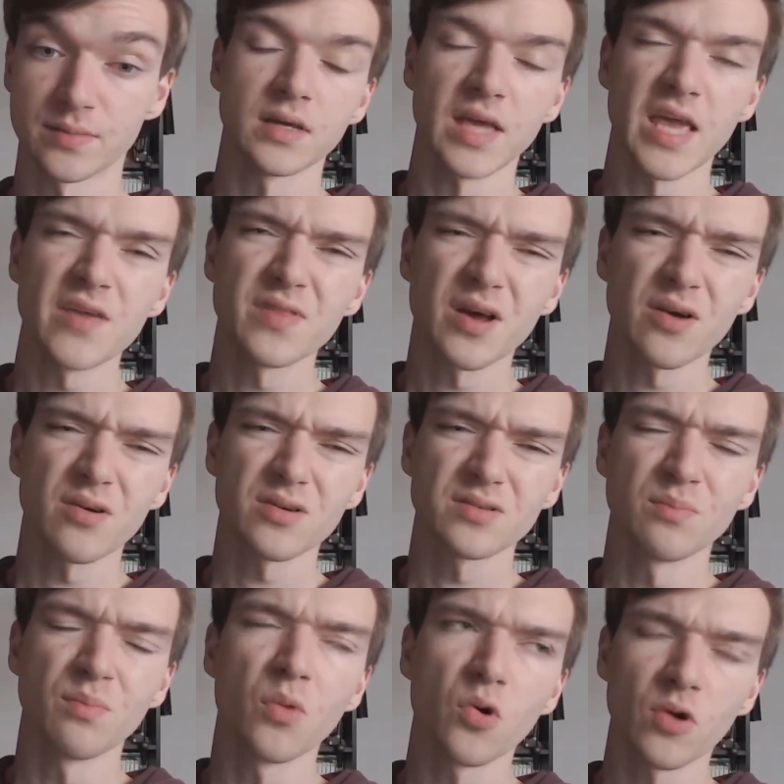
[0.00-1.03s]
Even though I
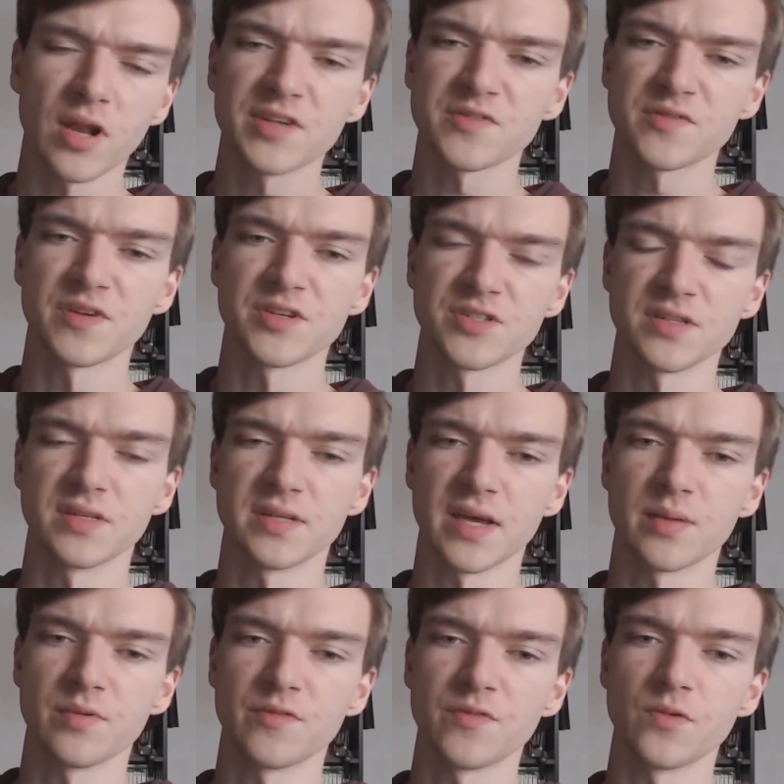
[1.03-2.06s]
more or less finished it the
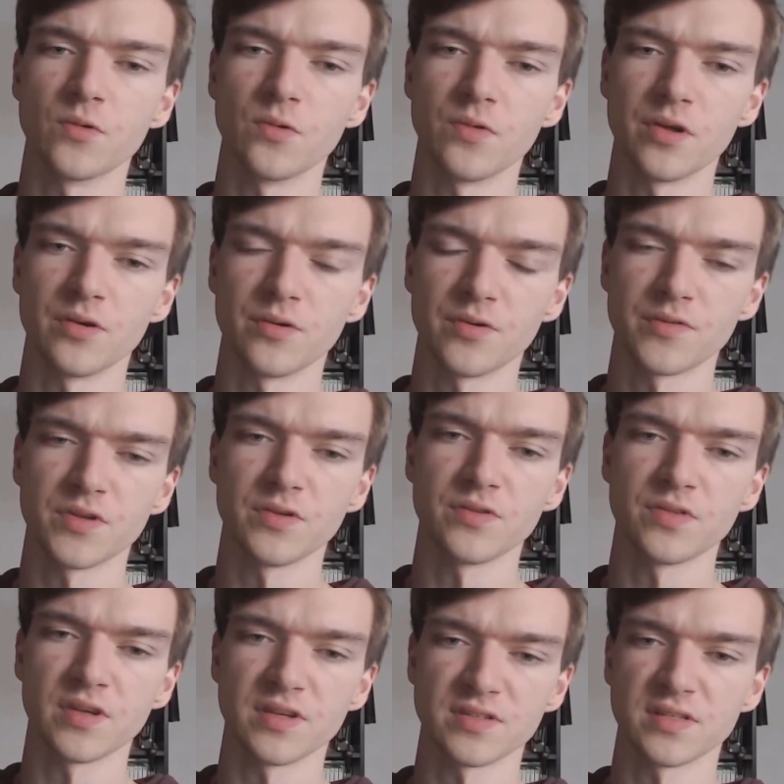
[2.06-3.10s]
day before, there were a few
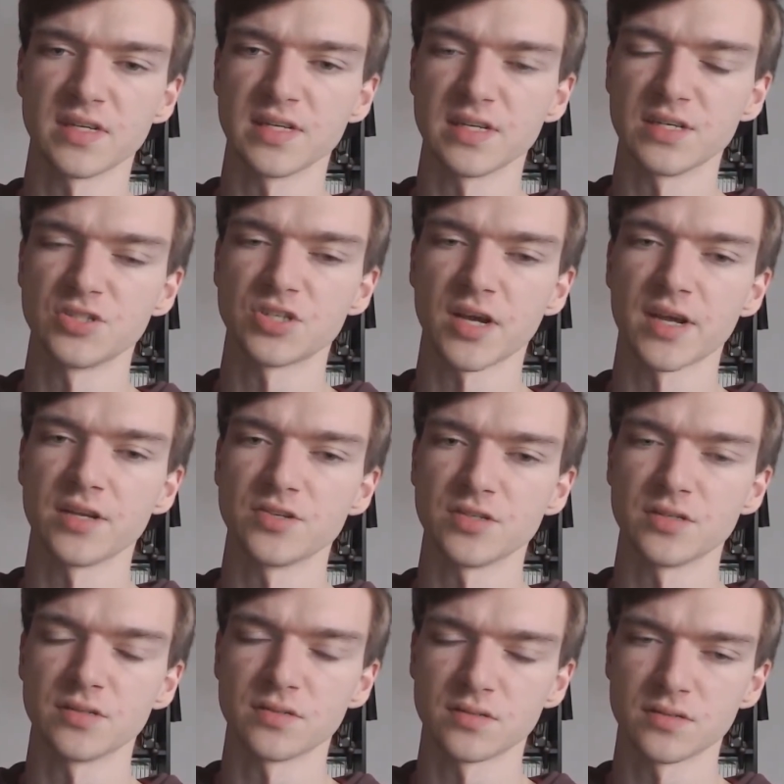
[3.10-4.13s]
things that needed
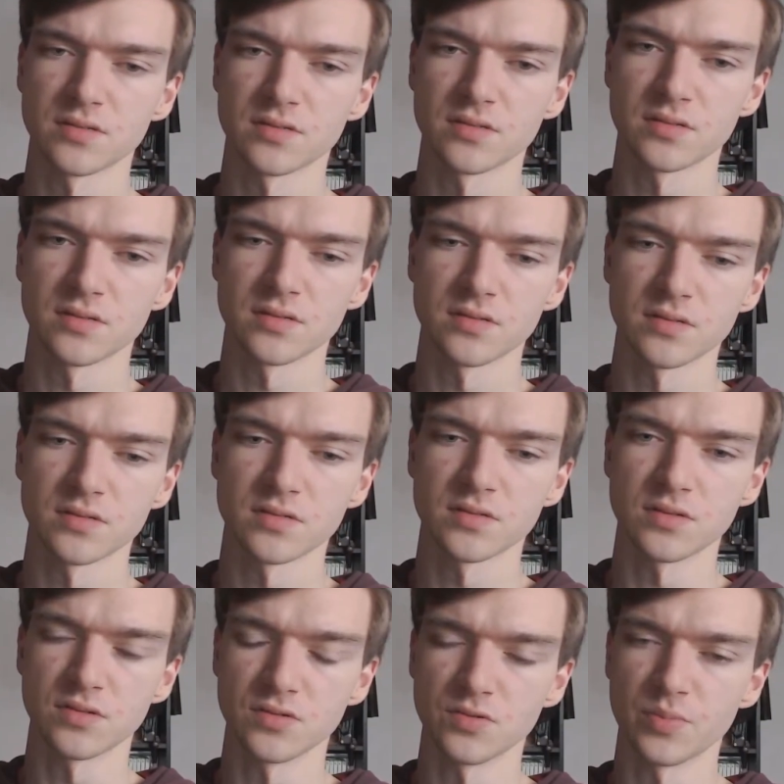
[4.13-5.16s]
changing
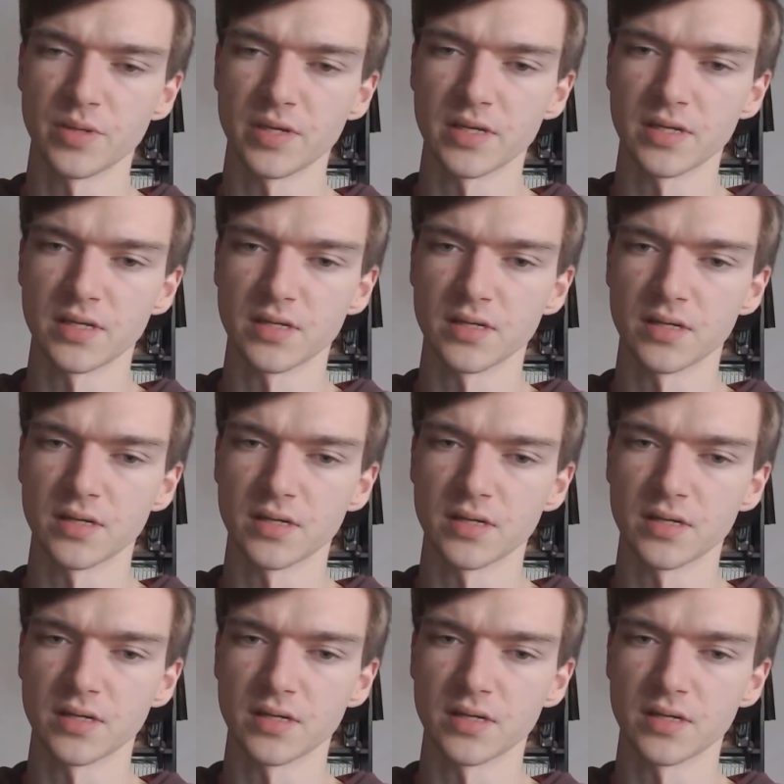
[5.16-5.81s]
to be